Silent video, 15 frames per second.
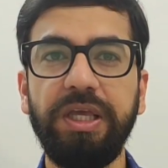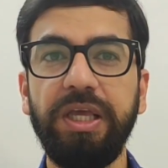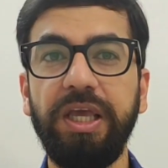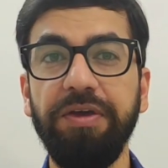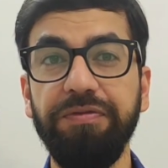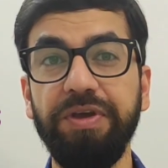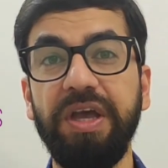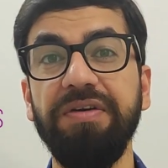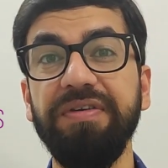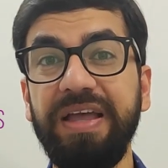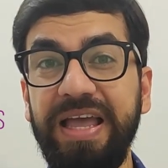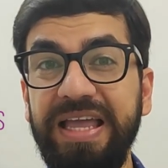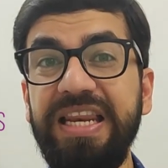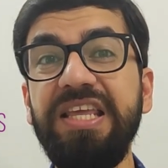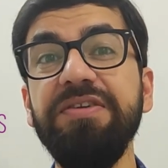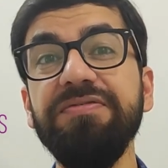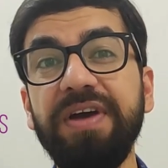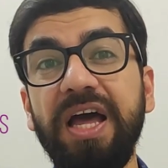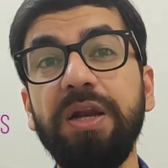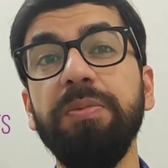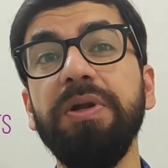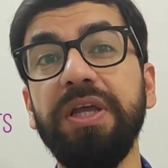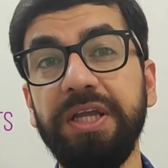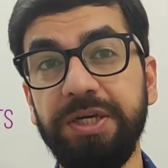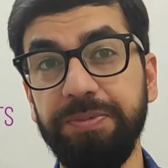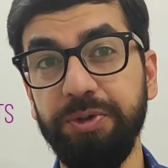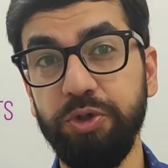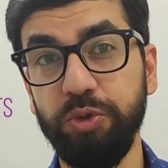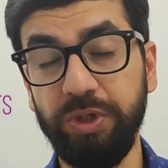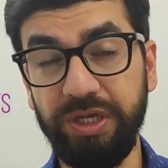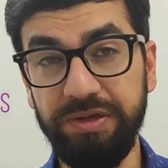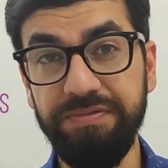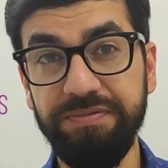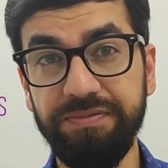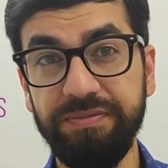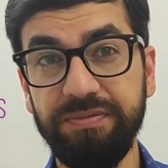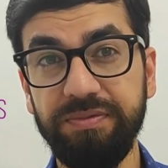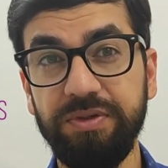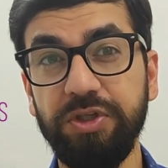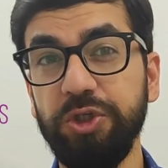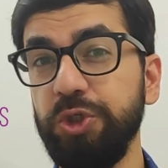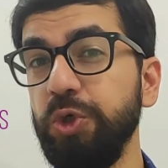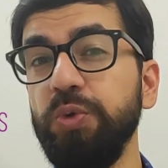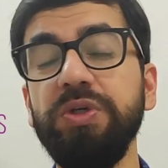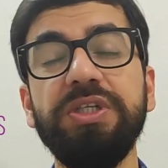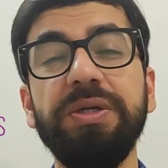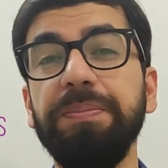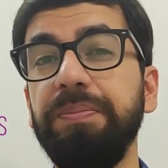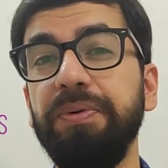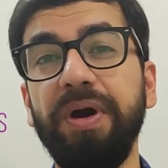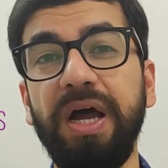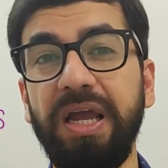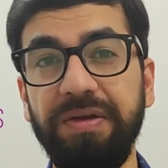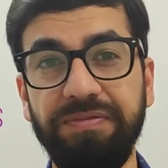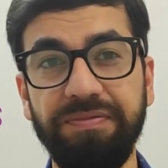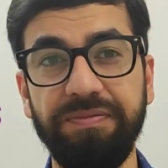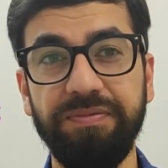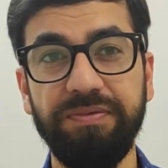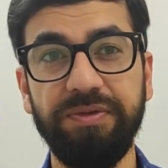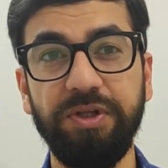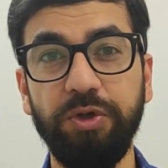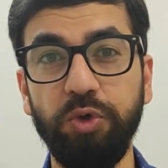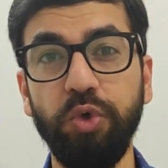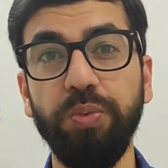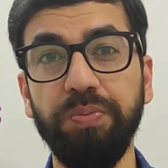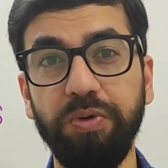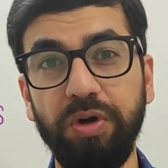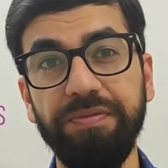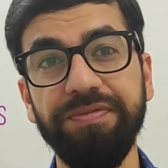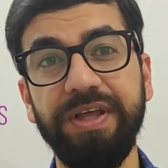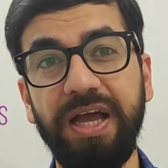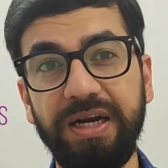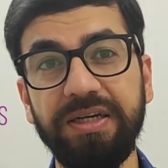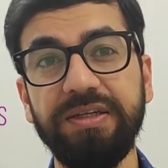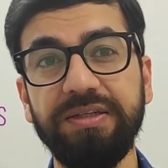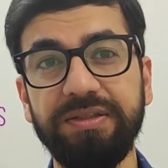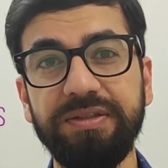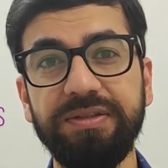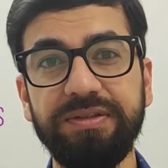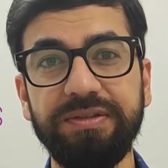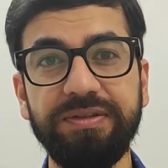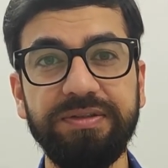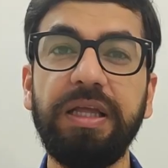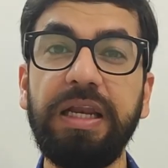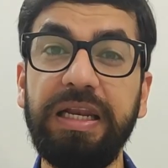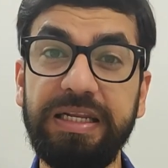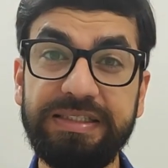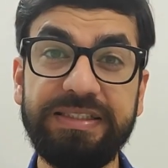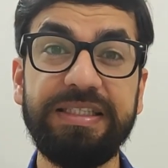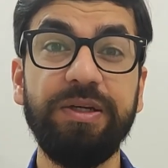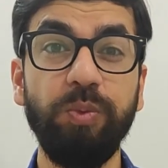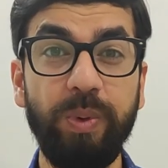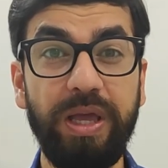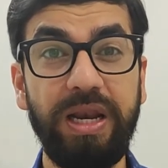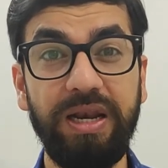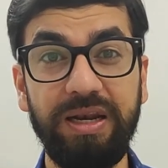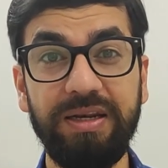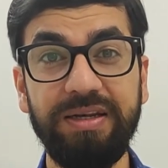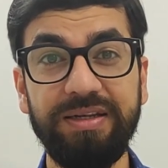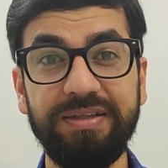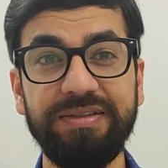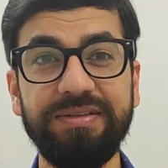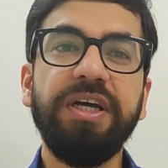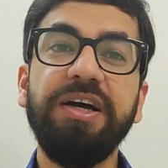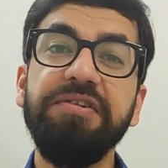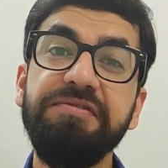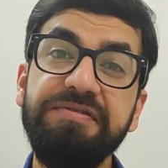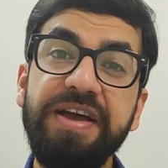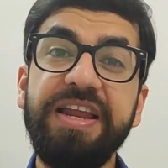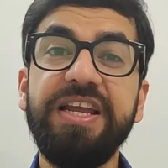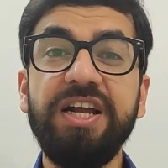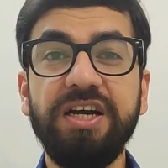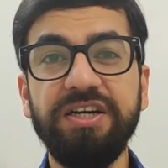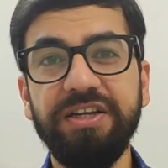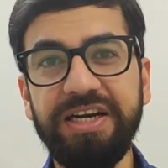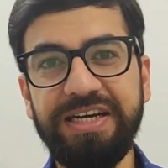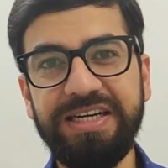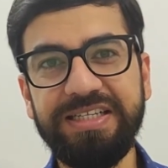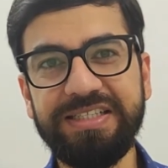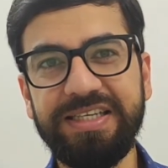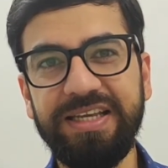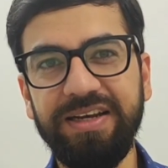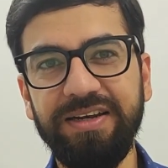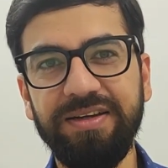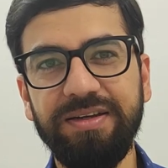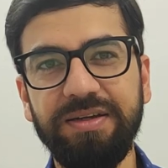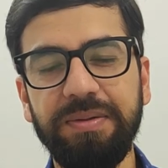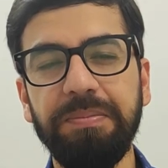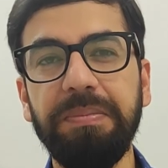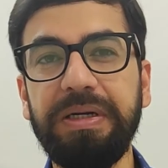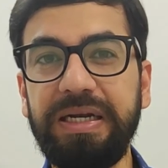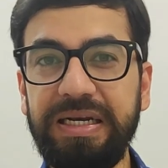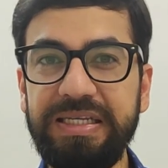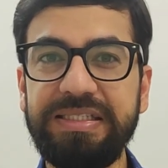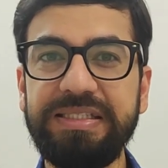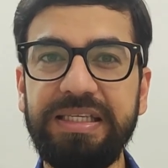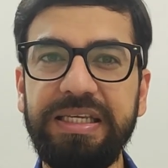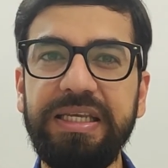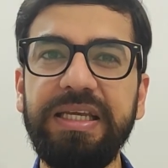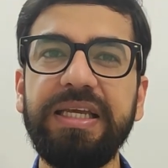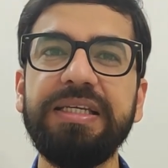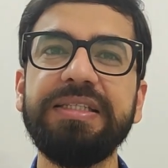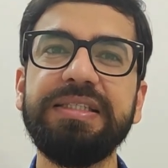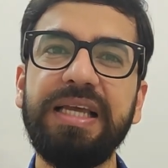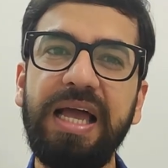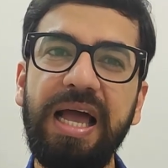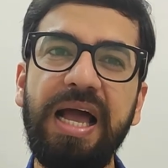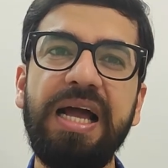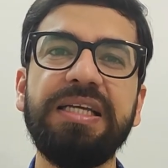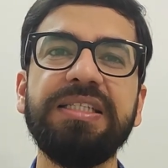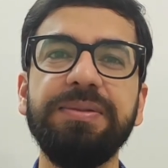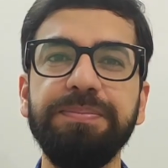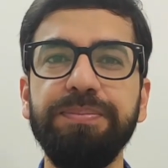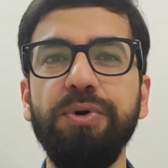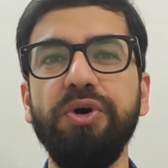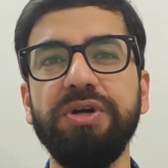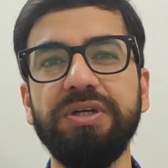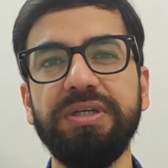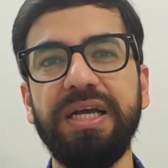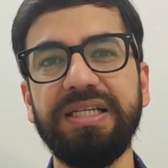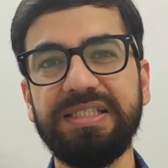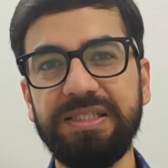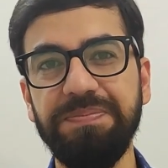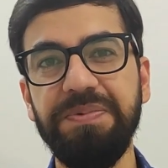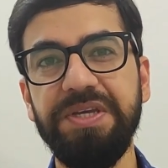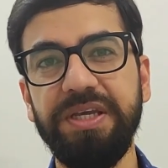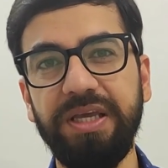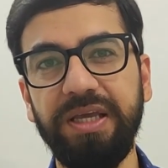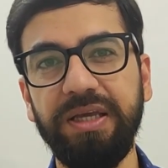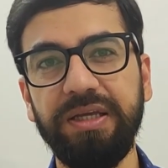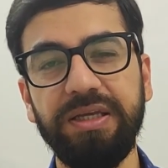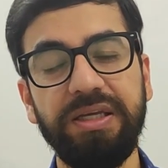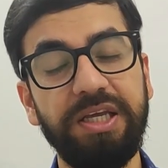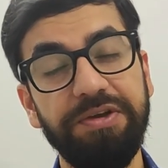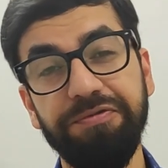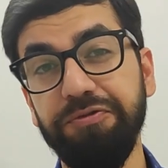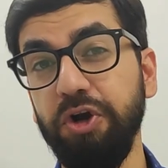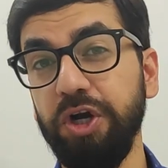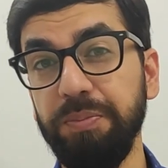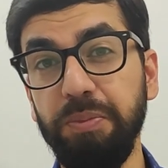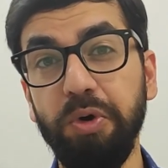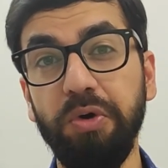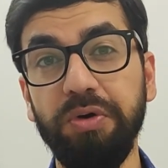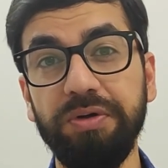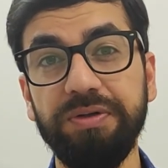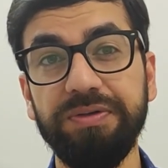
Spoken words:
If you have any valuable input to give, don't deprive the group of that. Listen well. A very underrated skill, but listening is as important as speaking, if not more.